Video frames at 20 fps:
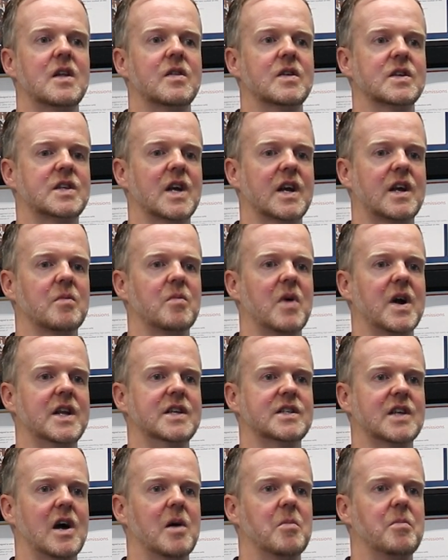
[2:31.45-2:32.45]
The second one
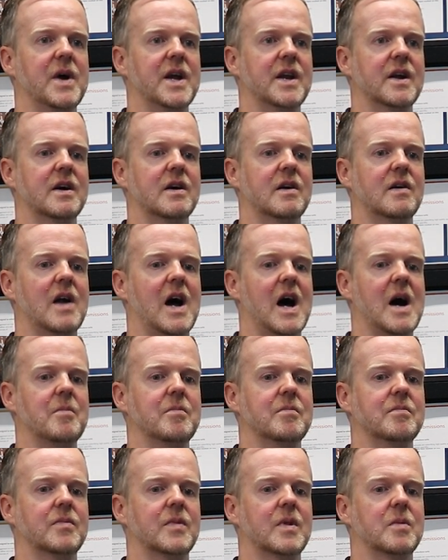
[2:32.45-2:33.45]
is our better
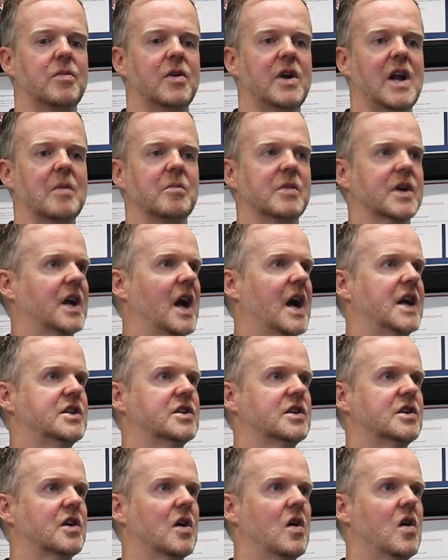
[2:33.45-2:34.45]
um,
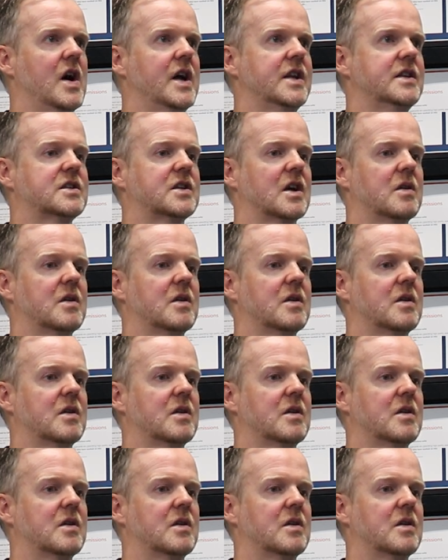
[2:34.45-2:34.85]
pre-application guide.